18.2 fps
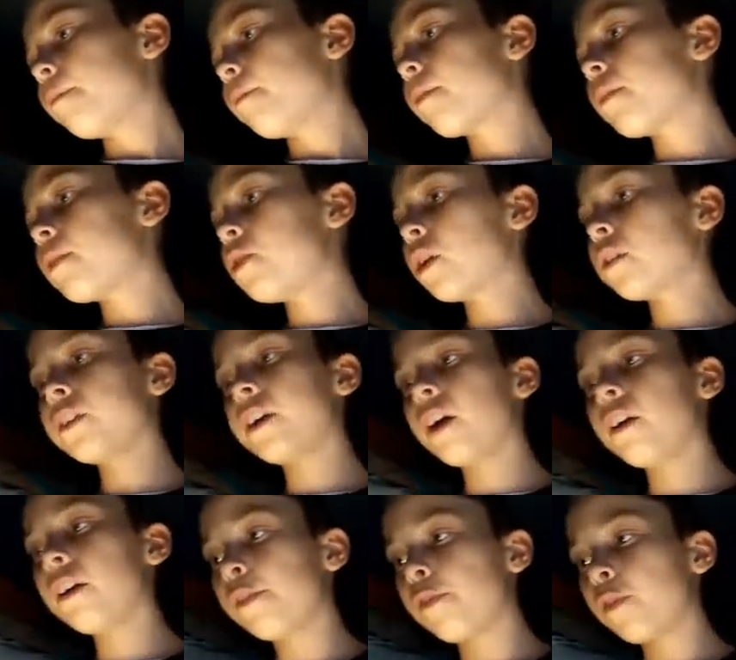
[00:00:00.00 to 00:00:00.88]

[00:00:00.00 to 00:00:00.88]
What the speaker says: It's not the only